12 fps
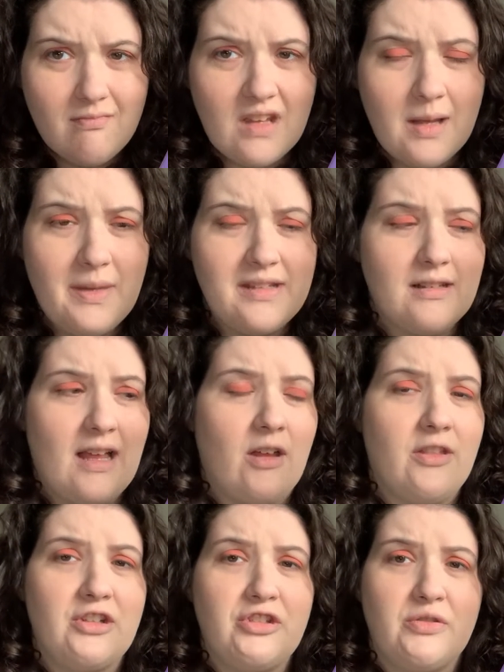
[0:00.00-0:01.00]
mental health
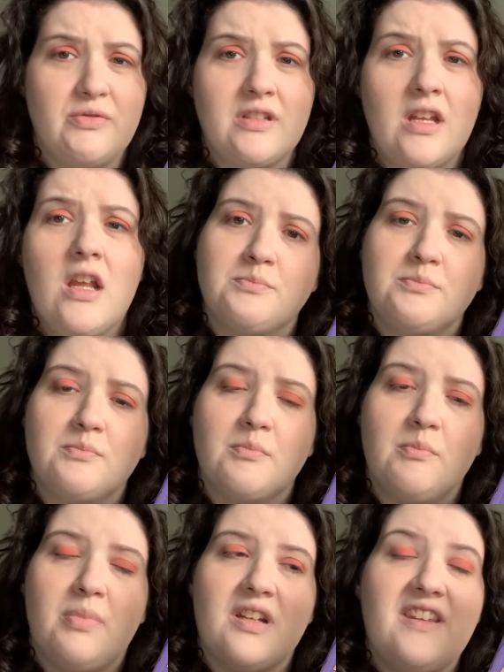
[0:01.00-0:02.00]
issues.
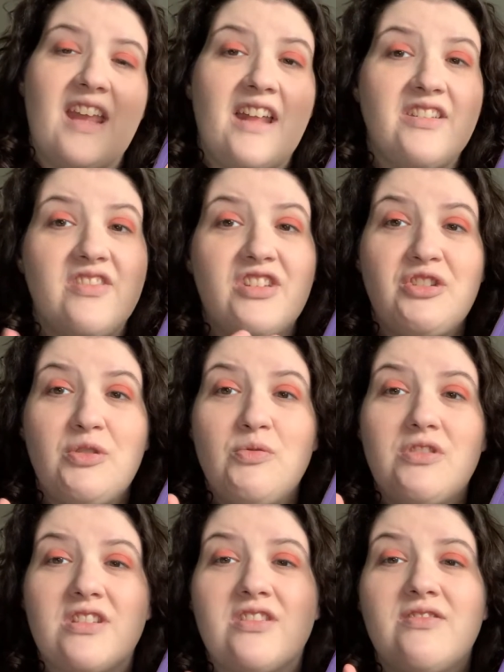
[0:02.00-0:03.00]
But at the end of this, you
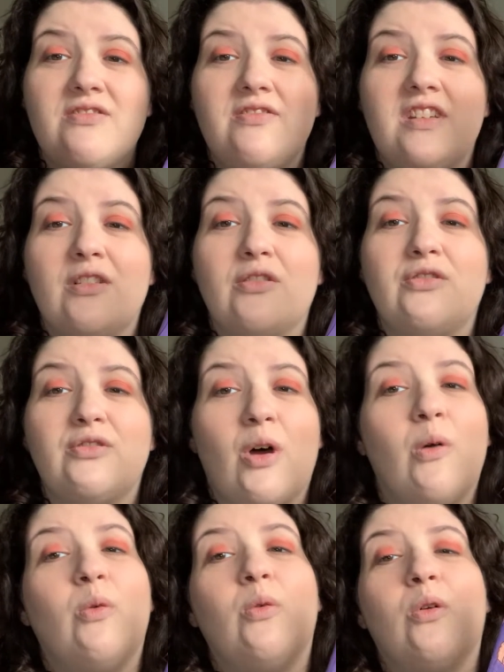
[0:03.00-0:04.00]
just feel
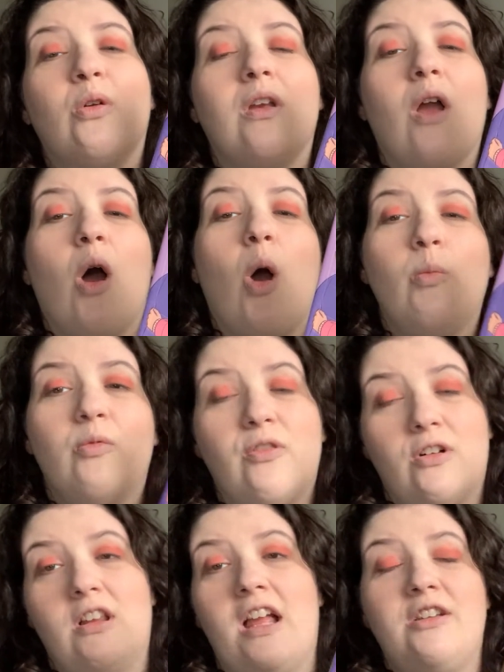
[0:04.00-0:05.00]
so
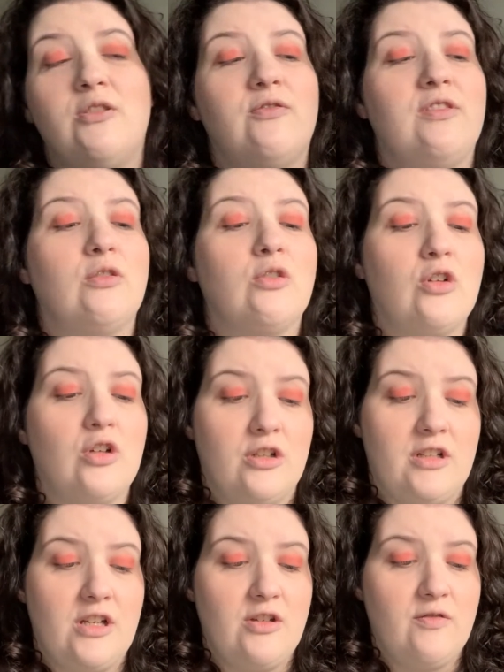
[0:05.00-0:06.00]
hopeful and you feel good
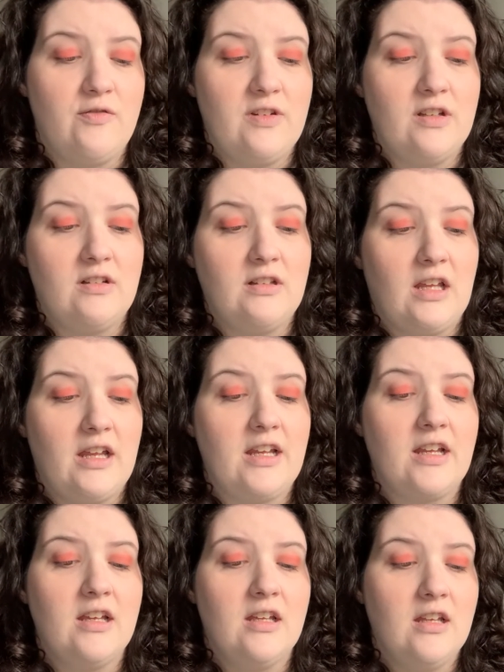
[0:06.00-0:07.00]
and you feel
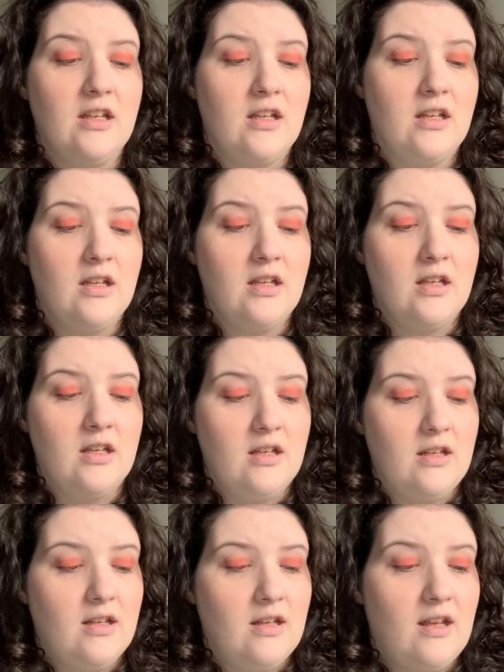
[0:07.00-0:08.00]
like
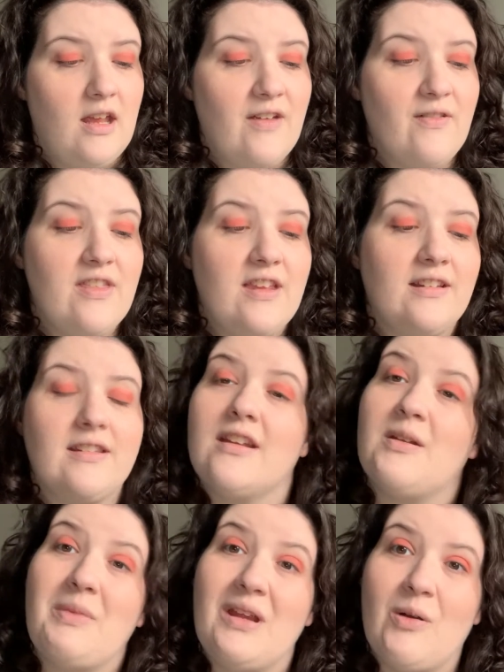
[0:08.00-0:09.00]
everything's gonna
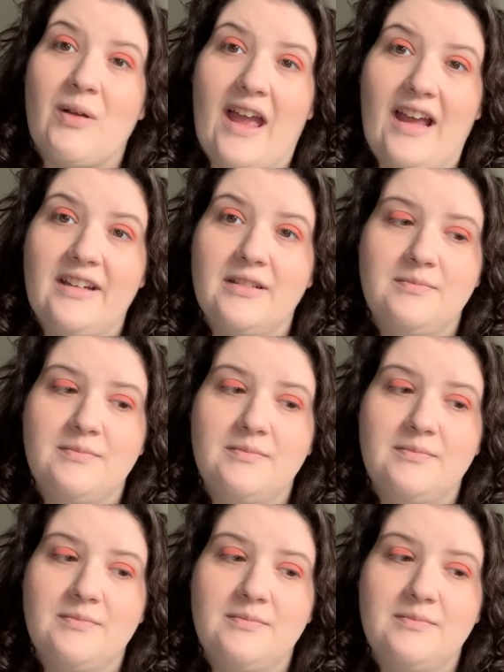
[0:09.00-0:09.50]
be okay.